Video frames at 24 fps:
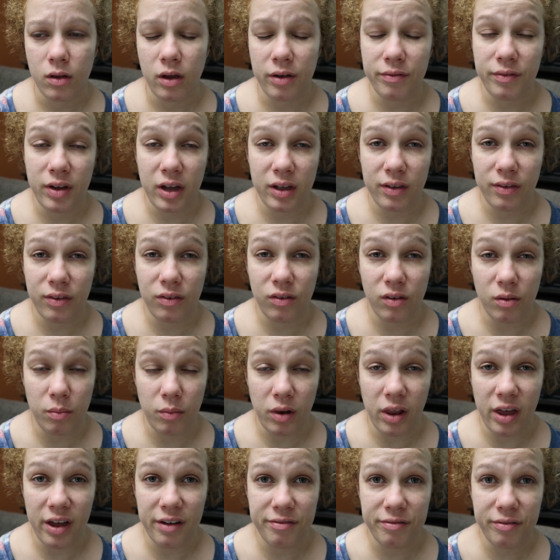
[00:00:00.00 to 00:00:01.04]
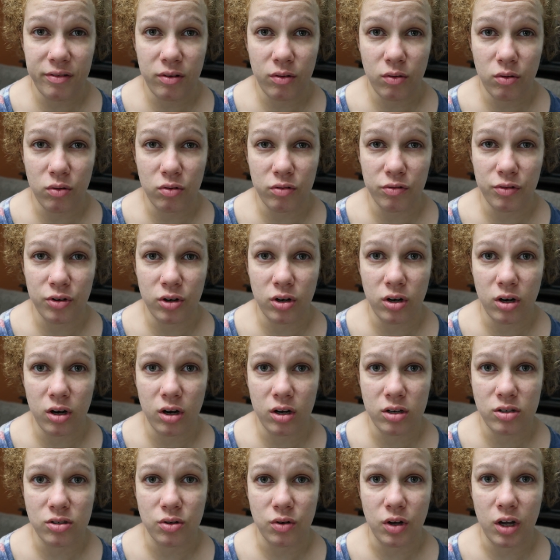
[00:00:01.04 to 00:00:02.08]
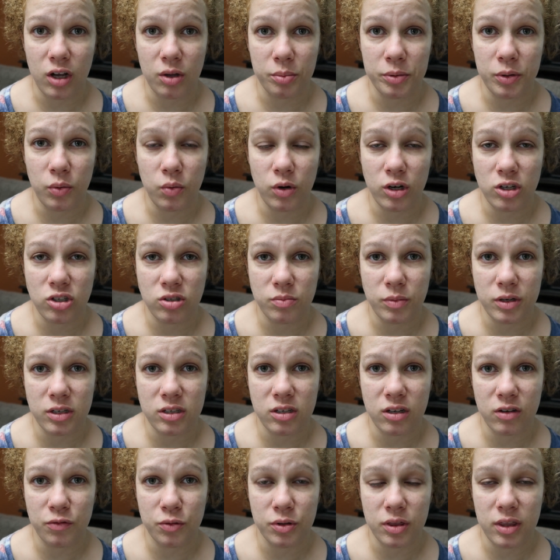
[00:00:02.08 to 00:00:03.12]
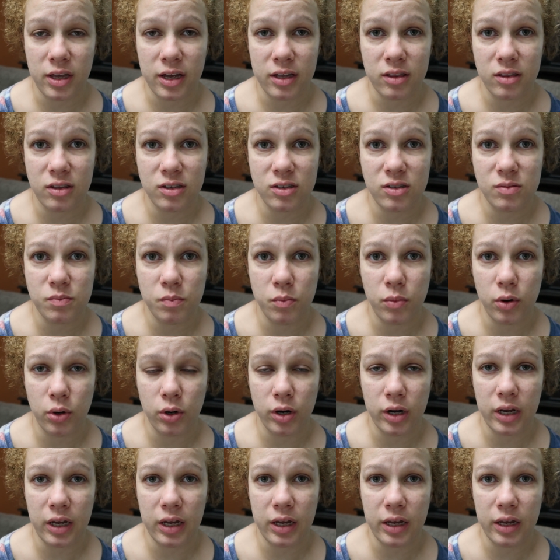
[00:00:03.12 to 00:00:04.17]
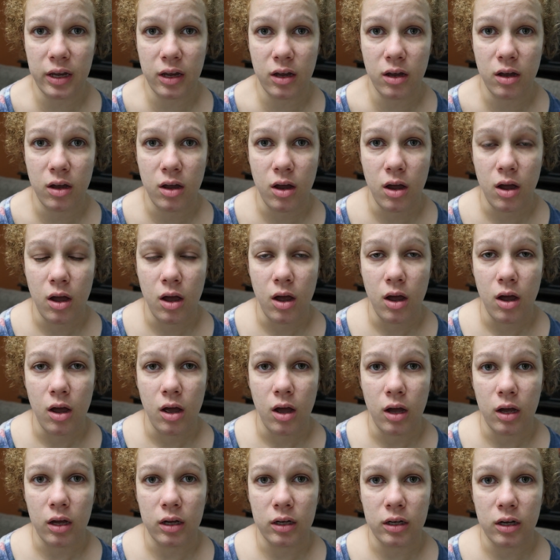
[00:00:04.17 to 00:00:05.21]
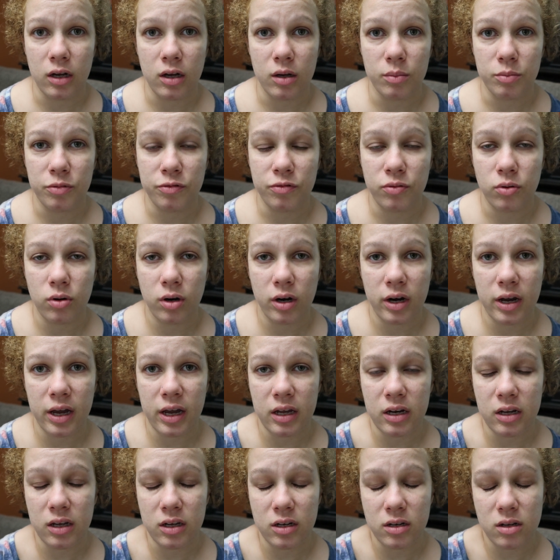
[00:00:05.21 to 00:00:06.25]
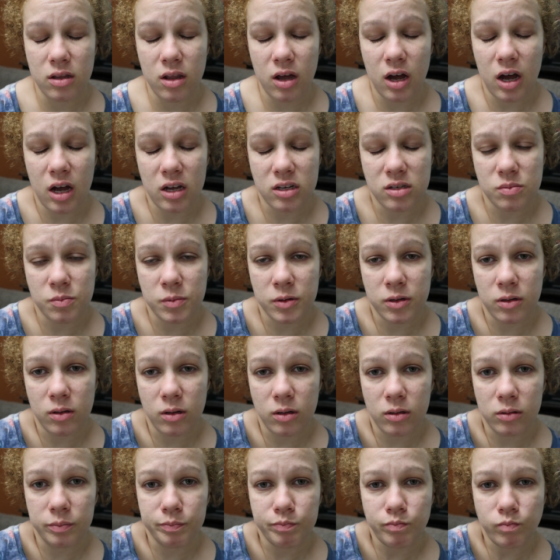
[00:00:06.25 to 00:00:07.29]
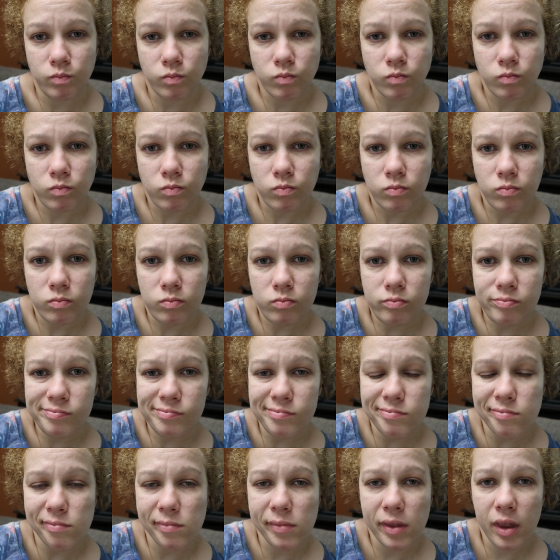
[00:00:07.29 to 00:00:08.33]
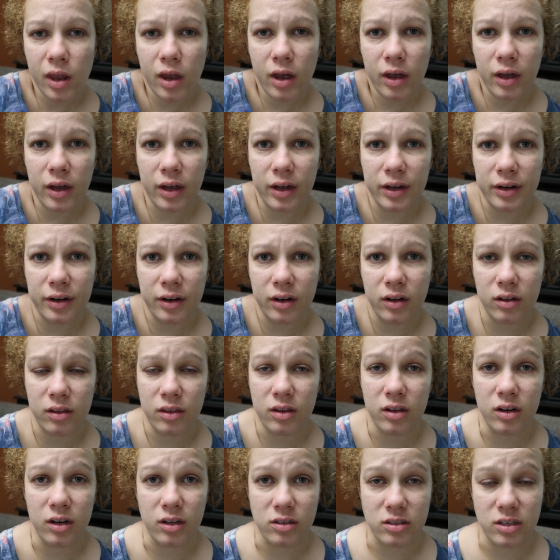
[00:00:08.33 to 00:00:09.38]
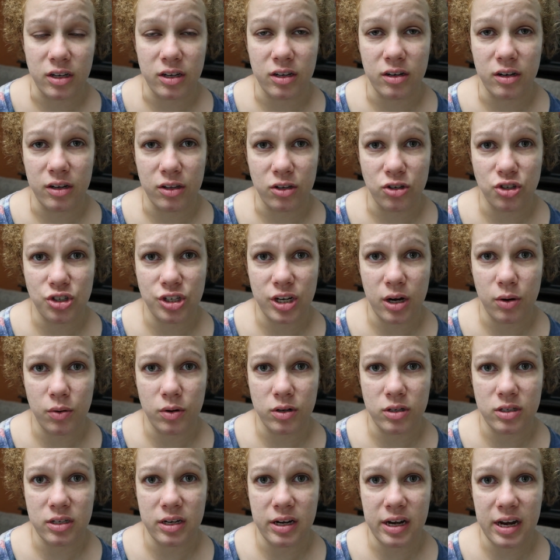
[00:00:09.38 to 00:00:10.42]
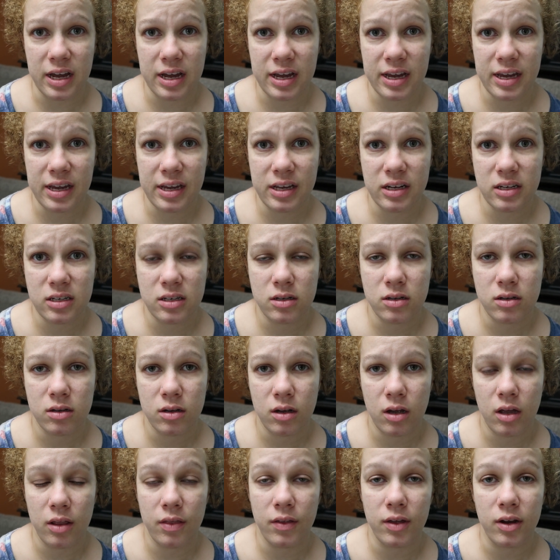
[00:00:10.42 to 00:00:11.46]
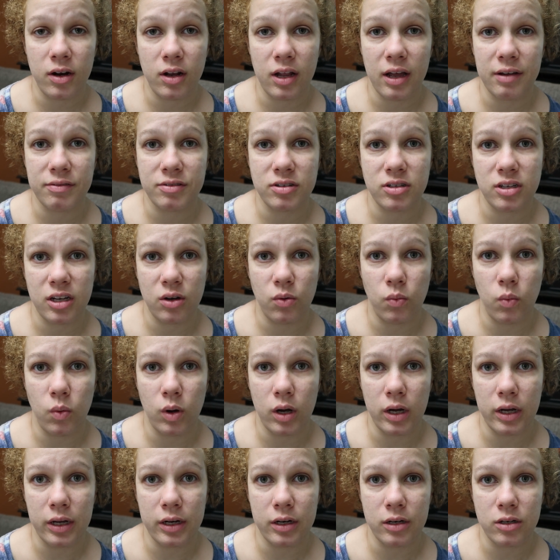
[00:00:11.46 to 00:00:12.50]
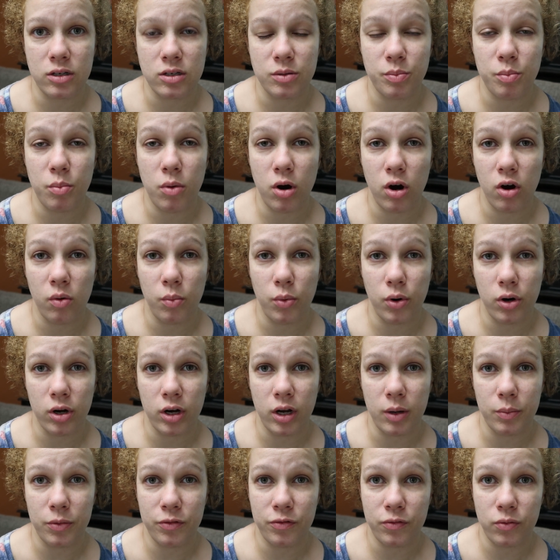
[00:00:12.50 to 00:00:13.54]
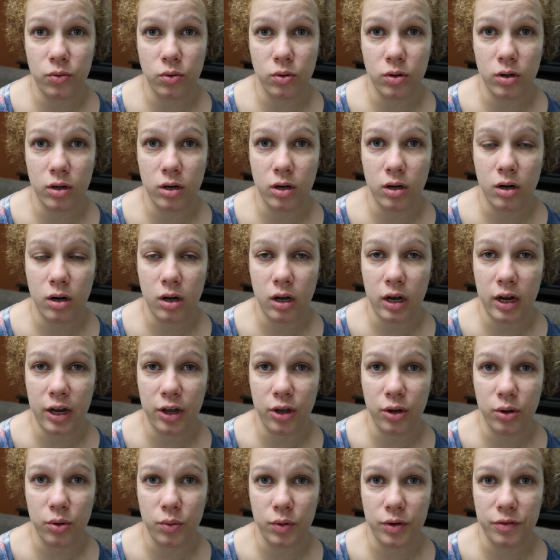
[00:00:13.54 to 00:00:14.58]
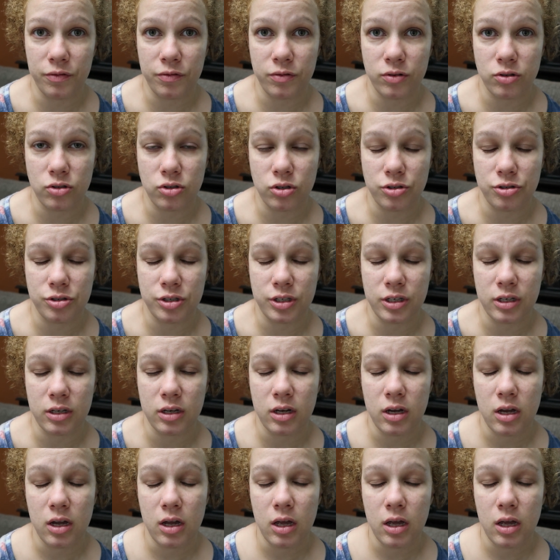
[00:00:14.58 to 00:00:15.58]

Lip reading: I've got some left over, so I'll be washing myself with that this morning before I head into the hospital, and then I'll take another shower tonight, and then I'll have to take one tomorrow morning before I go in for surgery